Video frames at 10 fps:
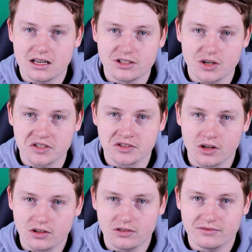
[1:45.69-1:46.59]
So it's
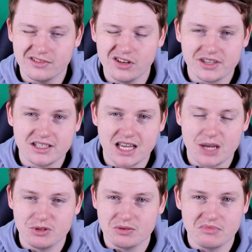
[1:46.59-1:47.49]
not the
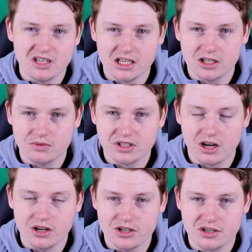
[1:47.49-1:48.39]
same as when Meninga was
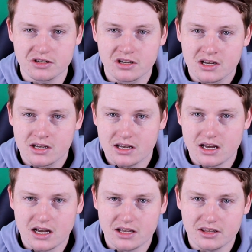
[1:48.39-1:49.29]
coaching
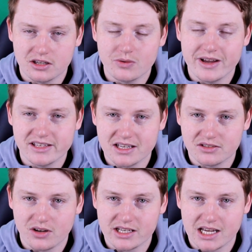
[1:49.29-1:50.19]
the Queensland
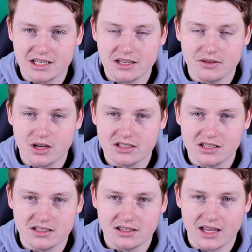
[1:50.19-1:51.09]
side and you had your
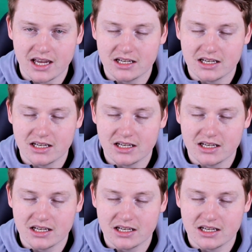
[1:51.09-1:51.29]
Thurstons and that.